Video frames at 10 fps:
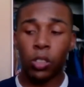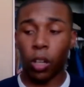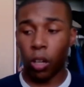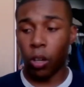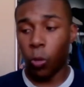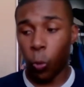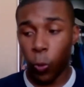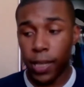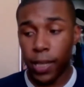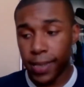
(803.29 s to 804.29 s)
So
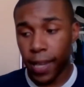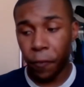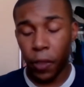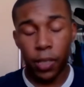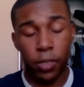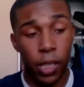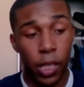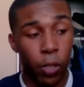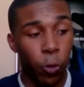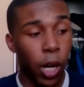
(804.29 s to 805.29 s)
we can definitely
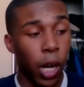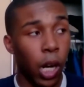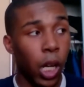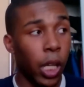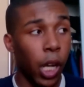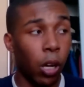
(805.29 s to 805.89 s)
see where,